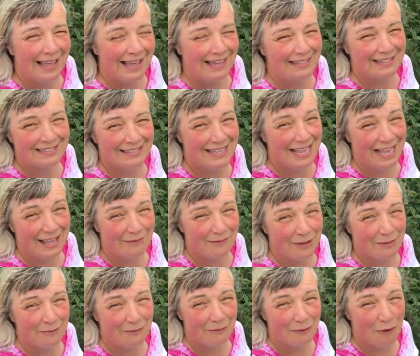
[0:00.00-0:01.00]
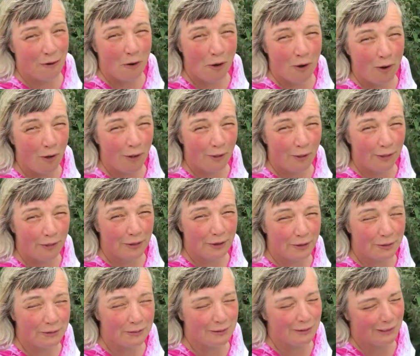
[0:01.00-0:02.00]
and save them for all
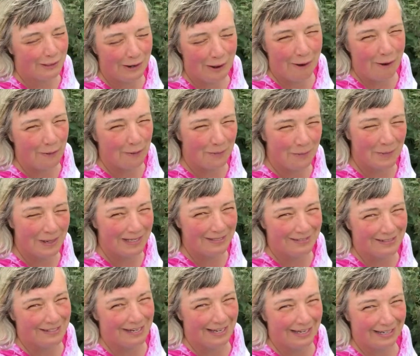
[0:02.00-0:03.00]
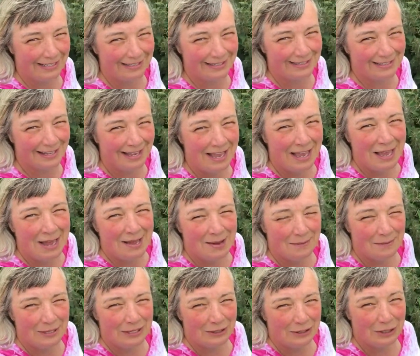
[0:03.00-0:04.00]
those long winter nights
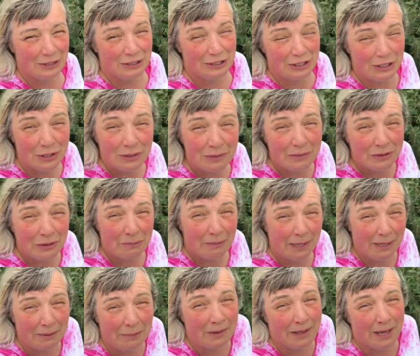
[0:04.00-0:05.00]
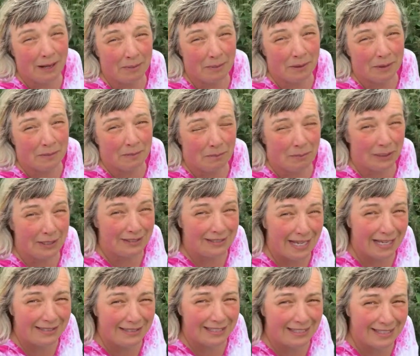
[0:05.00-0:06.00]
when you can do with a pick-me-up, because
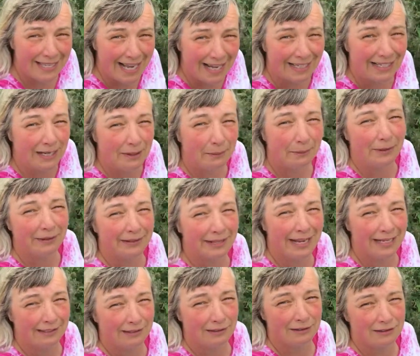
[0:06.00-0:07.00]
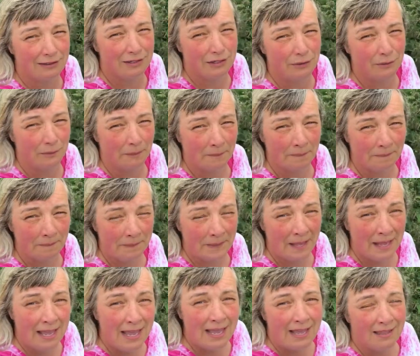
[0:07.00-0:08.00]
that's exactly what nettles do.
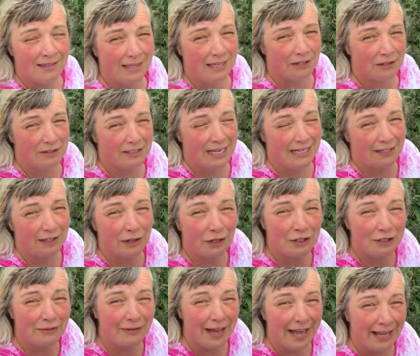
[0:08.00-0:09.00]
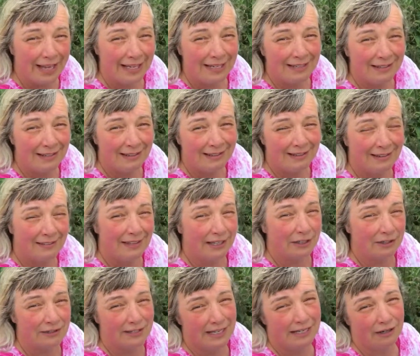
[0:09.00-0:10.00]
They contain a lot of iron, they
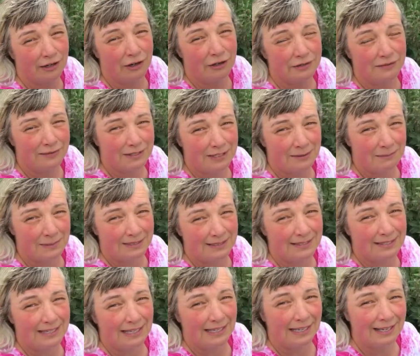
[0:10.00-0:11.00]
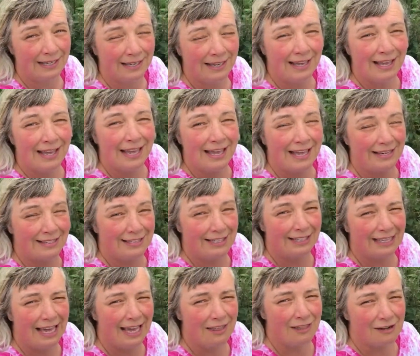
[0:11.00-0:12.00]
contain a lot of vitamin C, and
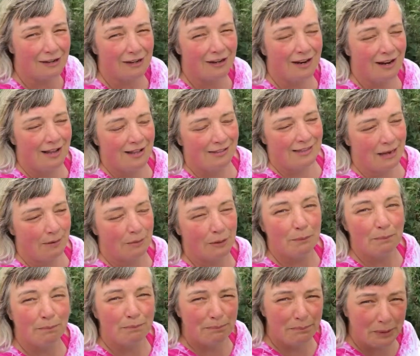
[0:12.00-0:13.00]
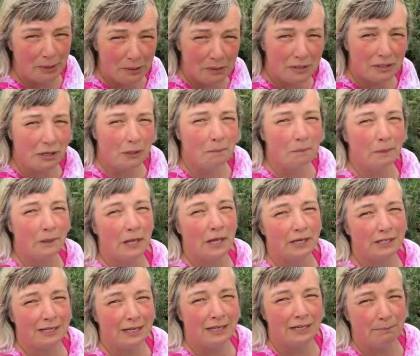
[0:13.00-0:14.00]
together that will boost our
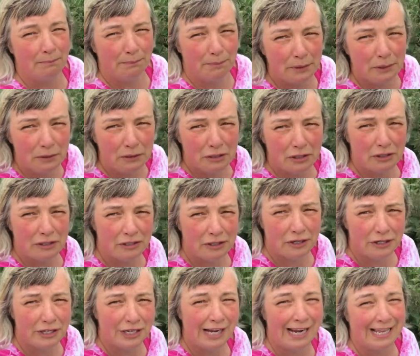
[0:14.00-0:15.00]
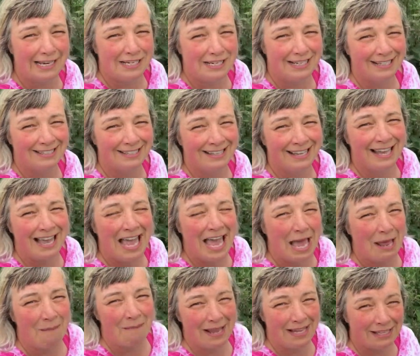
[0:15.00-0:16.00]
blood and boost our circulation
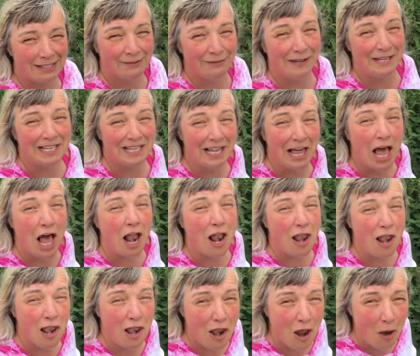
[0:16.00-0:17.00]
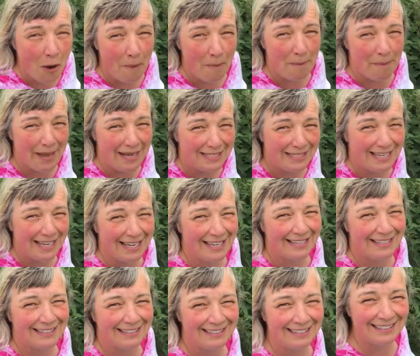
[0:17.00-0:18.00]
and make us feel a lot better.
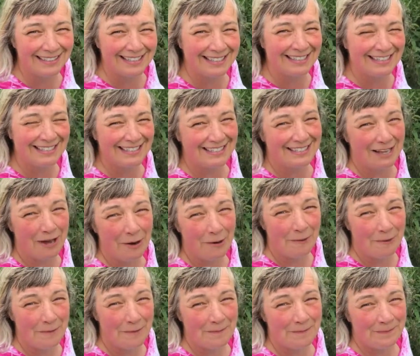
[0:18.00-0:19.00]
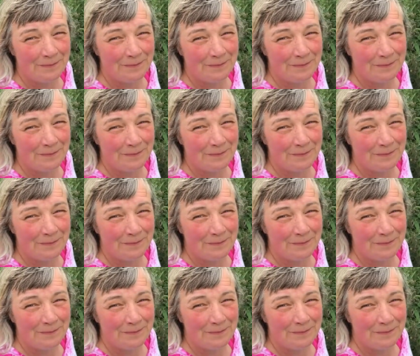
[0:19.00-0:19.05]
So